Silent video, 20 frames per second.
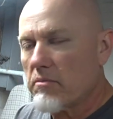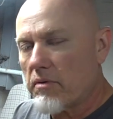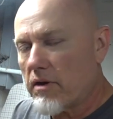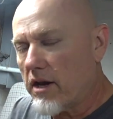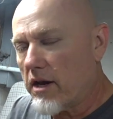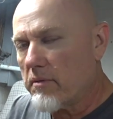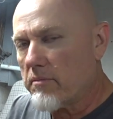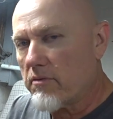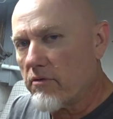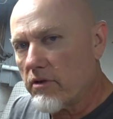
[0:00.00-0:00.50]

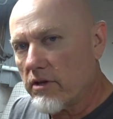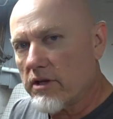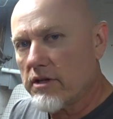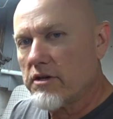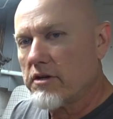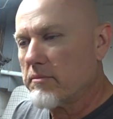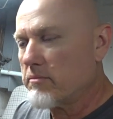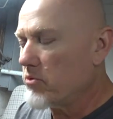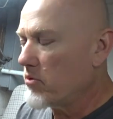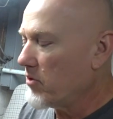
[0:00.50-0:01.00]
brought up a really
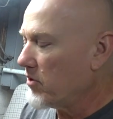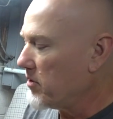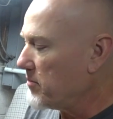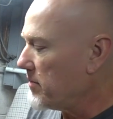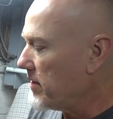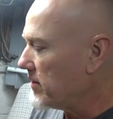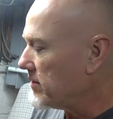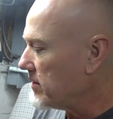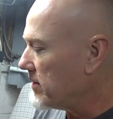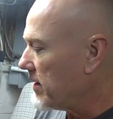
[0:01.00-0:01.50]
good point
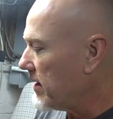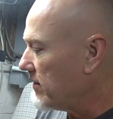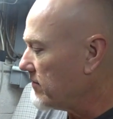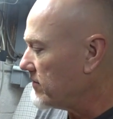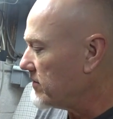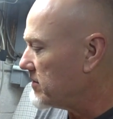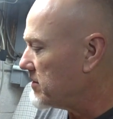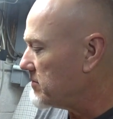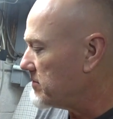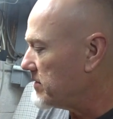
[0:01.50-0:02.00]
about the knife
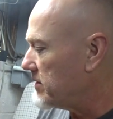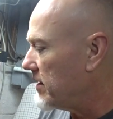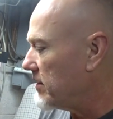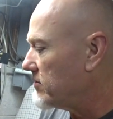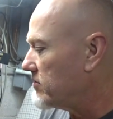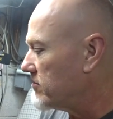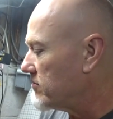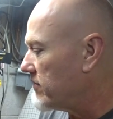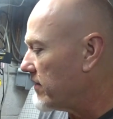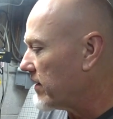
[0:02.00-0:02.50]

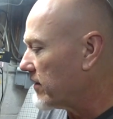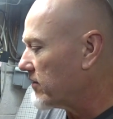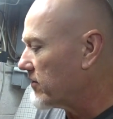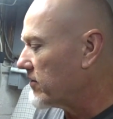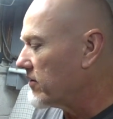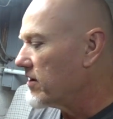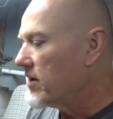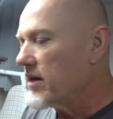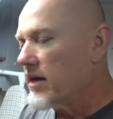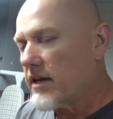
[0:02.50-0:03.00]
intimidation
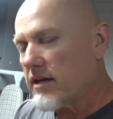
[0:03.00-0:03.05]
factor,